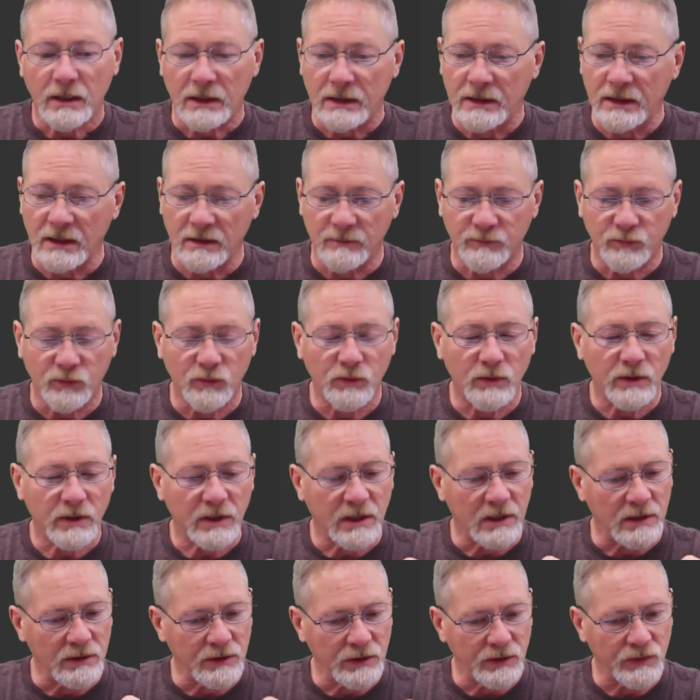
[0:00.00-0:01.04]
GIMP
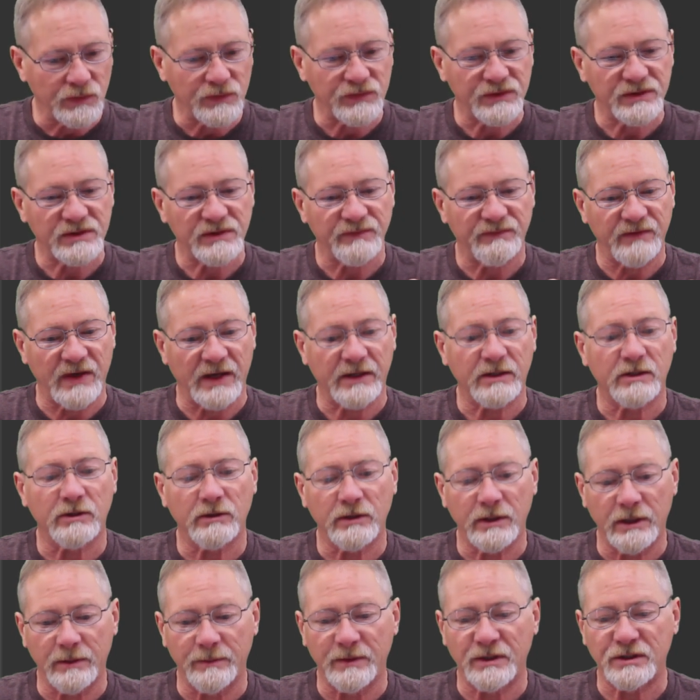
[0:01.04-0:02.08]
can use vector
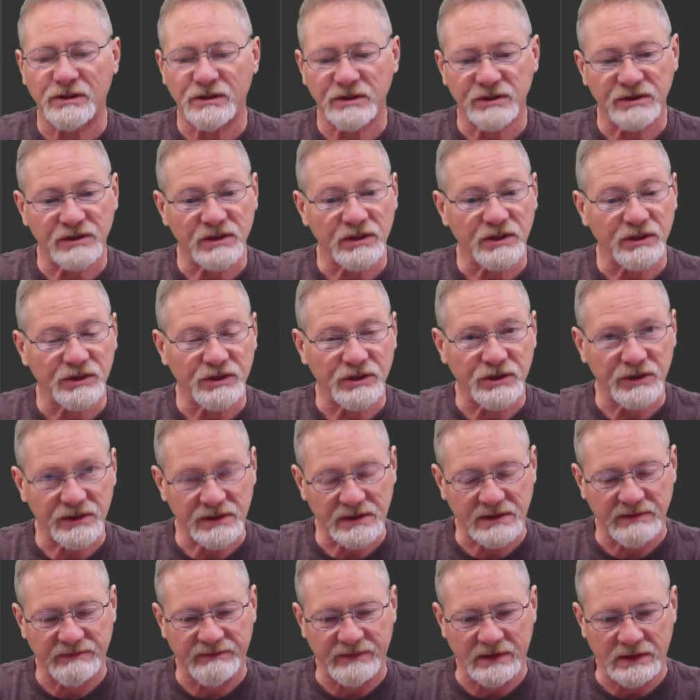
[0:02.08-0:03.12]
images
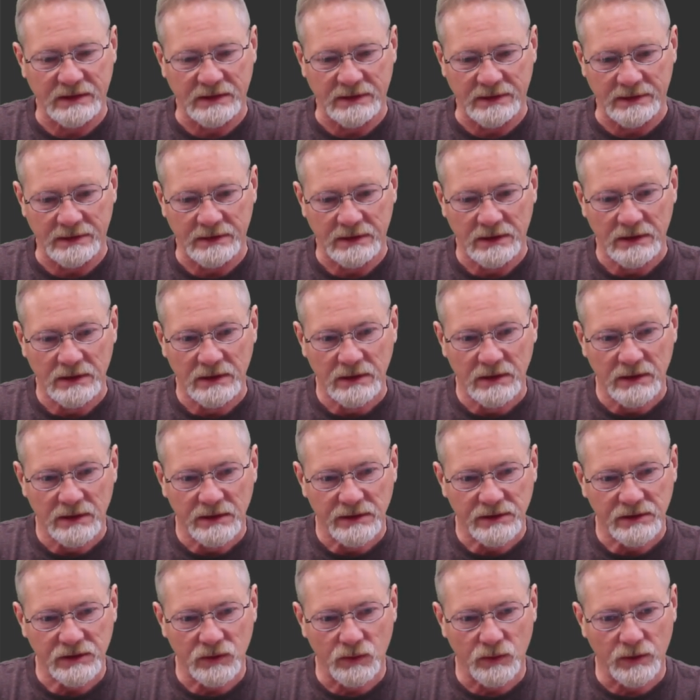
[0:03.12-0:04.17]
just fine.
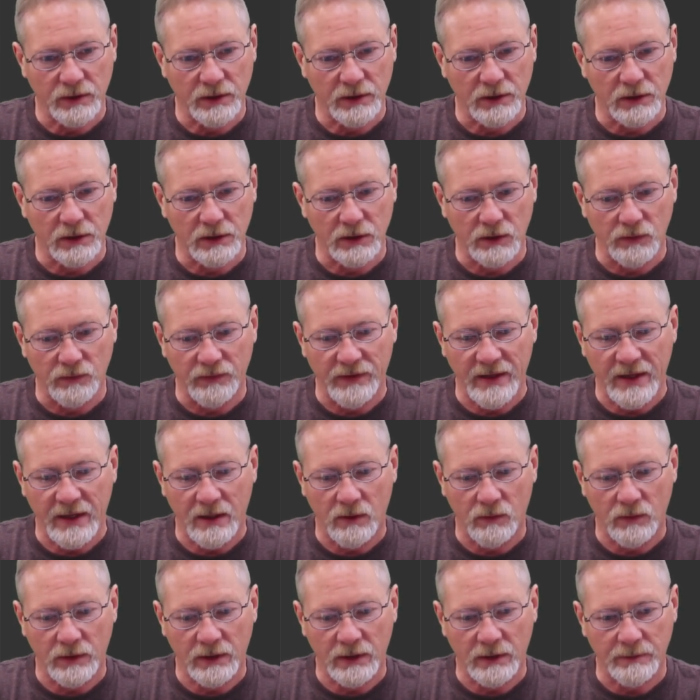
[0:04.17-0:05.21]
So we're going to load
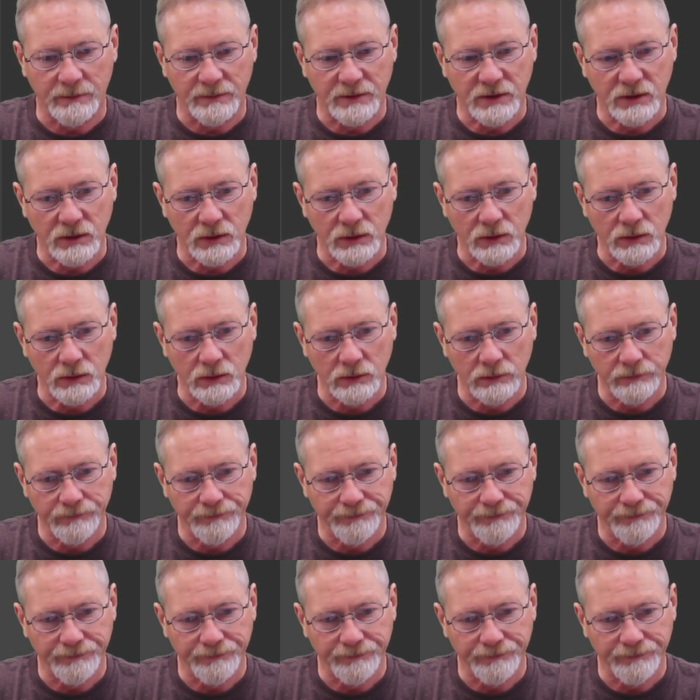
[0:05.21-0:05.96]
that one up too.